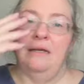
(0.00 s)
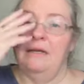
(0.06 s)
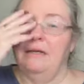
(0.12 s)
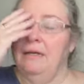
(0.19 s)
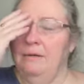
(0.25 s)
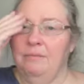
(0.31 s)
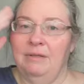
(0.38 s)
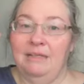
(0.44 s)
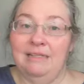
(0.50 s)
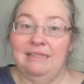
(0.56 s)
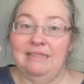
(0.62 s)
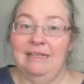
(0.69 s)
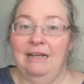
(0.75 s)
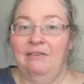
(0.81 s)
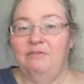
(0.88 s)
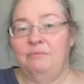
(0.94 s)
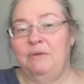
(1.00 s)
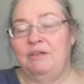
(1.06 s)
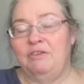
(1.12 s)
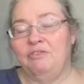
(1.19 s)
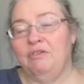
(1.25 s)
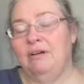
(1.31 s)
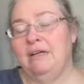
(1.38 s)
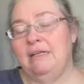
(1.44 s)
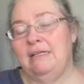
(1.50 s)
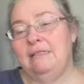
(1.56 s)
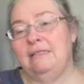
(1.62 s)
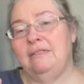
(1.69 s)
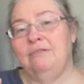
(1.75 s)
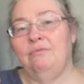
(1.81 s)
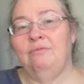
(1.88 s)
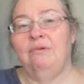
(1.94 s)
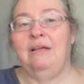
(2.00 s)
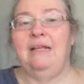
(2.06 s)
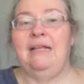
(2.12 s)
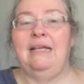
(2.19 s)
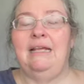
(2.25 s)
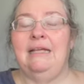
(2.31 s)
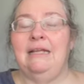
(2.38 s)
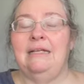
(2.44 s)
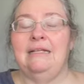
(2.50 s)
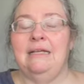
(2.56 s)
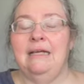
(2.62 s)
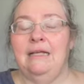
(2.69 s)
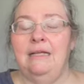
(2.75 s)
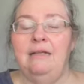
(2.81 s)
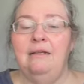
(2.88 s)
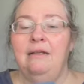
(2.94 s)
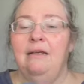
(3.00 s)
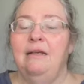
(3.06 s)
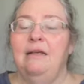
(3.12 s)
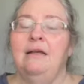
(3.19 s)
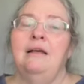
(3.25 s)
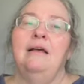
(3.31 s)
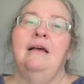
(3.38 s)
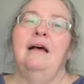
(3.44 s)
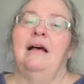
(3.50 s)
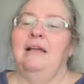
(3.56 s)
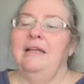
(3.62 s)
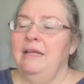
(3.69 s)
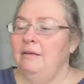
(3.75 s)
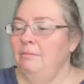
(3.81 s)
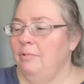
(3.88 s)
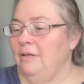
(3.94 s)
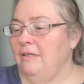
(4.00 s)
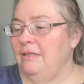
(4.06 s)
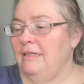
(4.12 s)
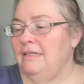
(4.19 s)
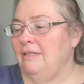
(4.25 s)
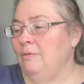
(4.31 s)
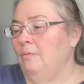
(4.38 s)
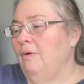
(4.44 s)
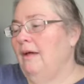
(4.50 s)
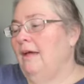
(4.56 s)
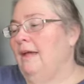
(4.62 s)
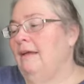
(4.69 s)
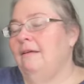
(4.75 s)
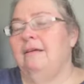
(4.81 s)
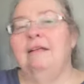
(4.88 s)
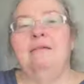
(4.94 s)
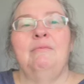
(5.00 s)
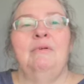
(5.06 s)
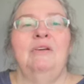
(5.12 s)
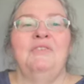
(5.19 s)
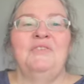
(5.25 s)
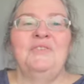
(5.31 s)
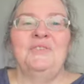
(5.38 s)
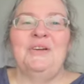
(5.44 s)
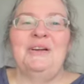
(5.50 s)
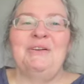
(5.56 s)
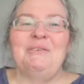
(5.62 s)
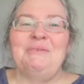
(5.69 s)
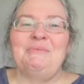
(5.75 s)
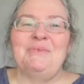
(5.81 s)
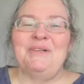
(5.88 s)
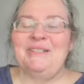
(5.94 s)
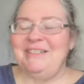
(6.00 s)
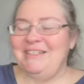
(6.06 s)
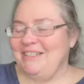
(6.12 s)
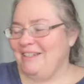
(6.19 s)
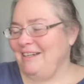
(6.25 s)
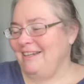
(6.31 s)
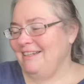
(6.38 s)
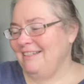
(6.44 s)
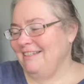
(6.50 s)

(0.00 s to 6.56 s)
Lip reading: Like I said, I've been trying to really get it done. I keep putting this away, but I've still got one more to show you.